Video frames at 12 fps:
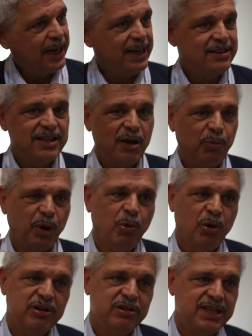is that we
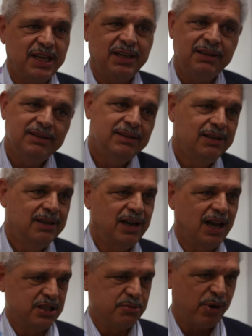want to see
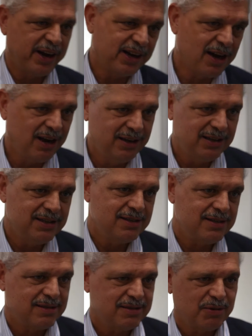nice bright
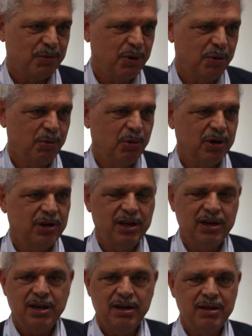colors, we want
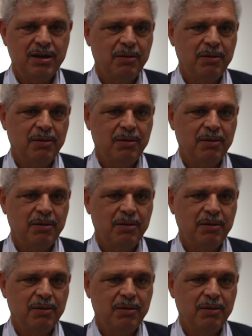to